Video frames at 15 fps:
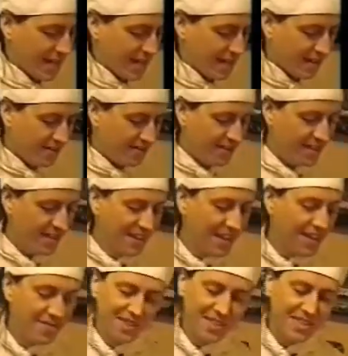If you have a
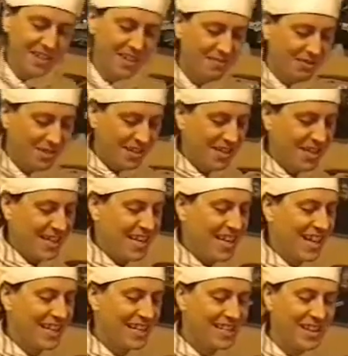thick one and you catch
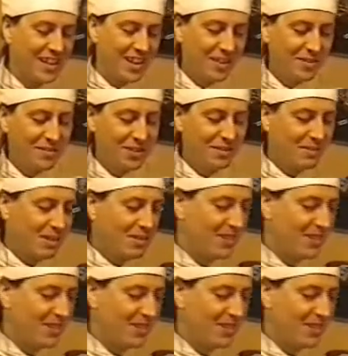it halfway between the